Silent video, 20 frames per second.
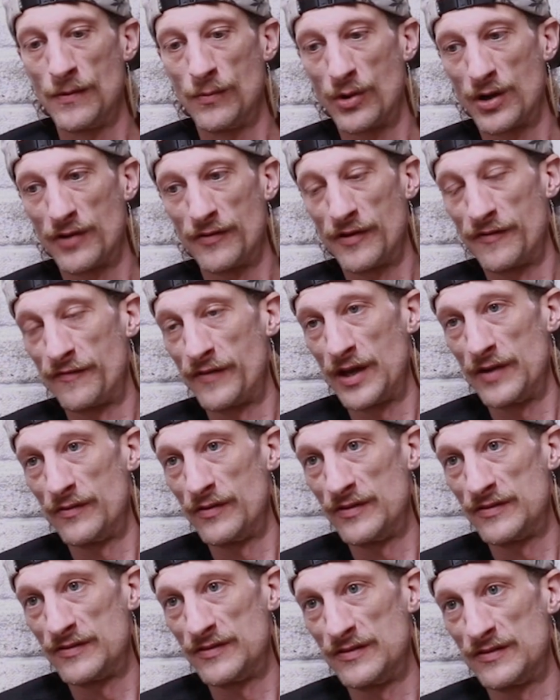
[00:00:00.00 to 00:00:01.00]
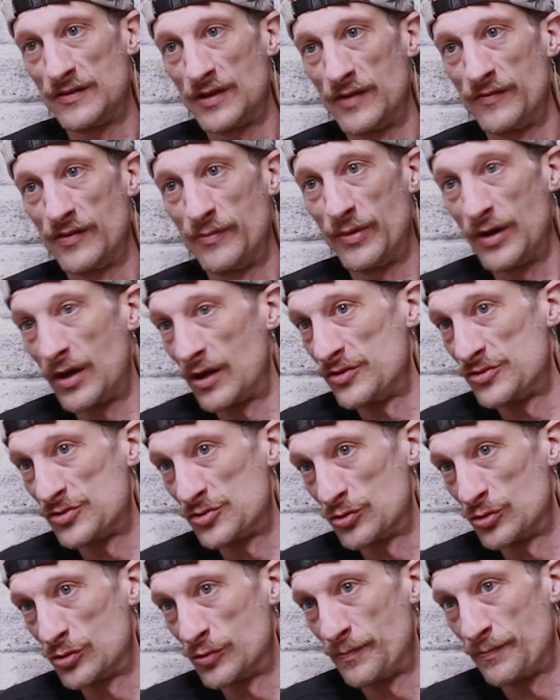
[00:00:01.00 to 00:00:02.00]
one of our favorites is either barley
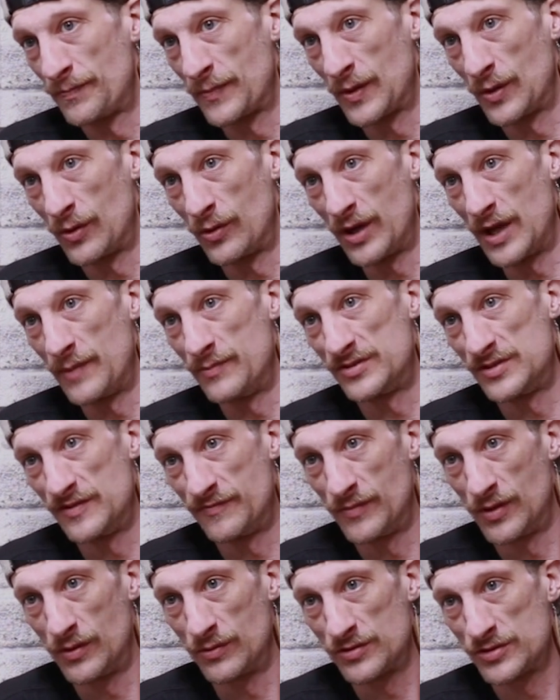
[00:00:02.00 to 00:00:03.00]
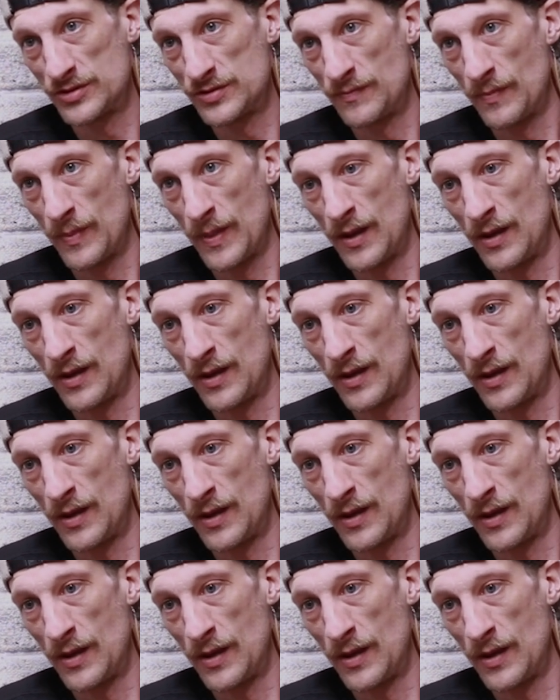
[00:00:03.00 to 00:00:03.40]
straw or hemp shiv mulch.